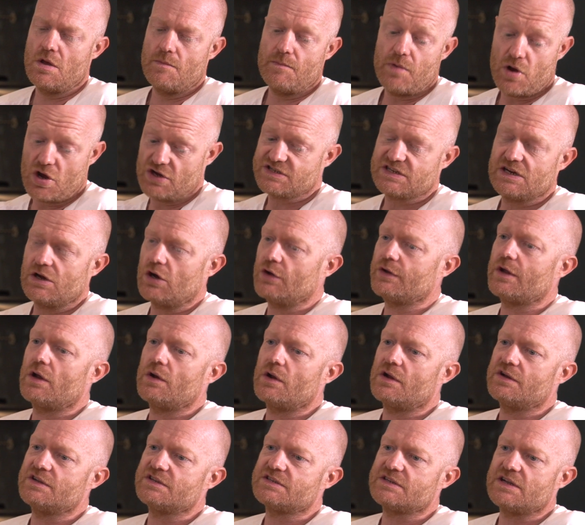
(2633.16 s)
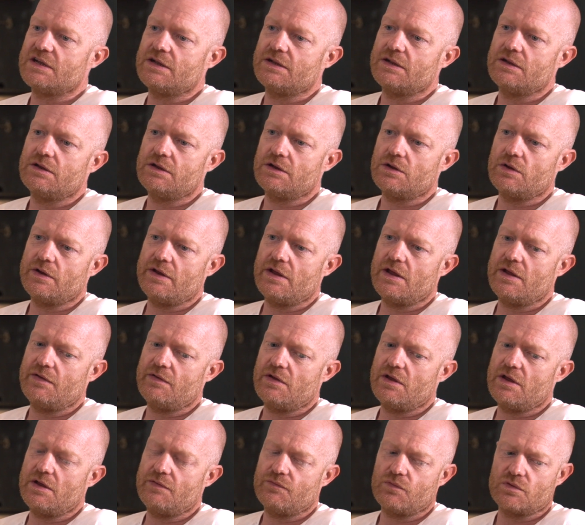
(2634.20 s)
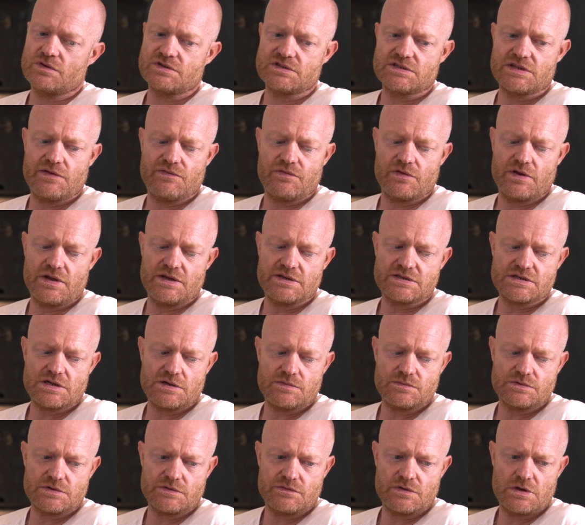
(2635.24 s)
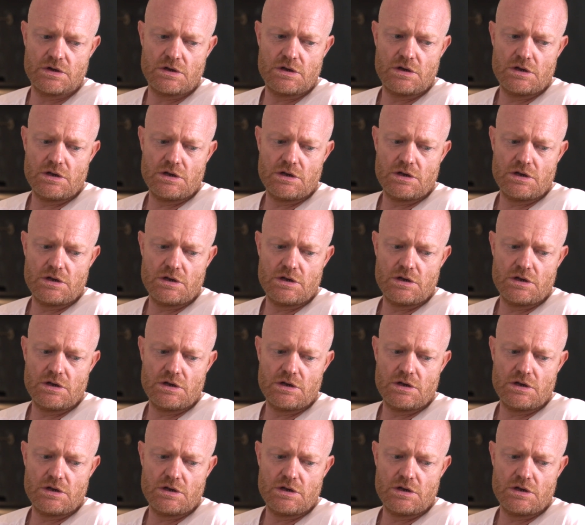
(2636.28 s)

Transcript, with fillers: Personally, I don't understand it. You know, everyone's different in terms of.